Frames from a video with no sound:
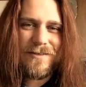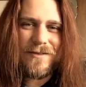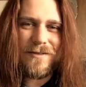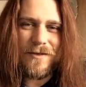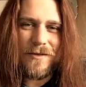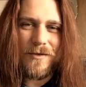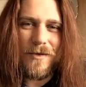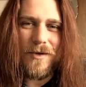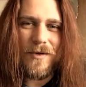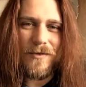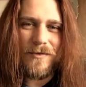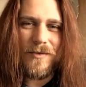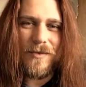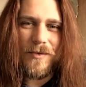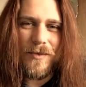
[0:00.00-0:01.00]
The
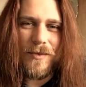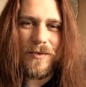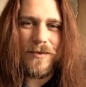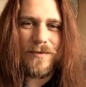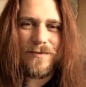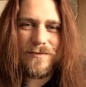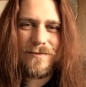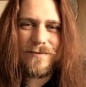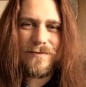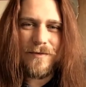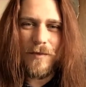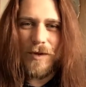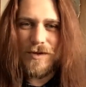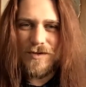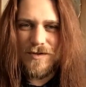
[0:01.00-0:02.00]
grove grew
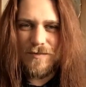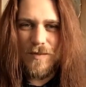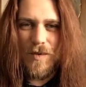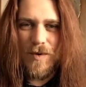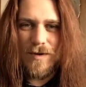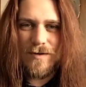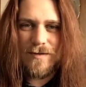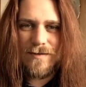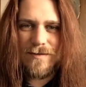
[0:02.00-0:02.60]
once more.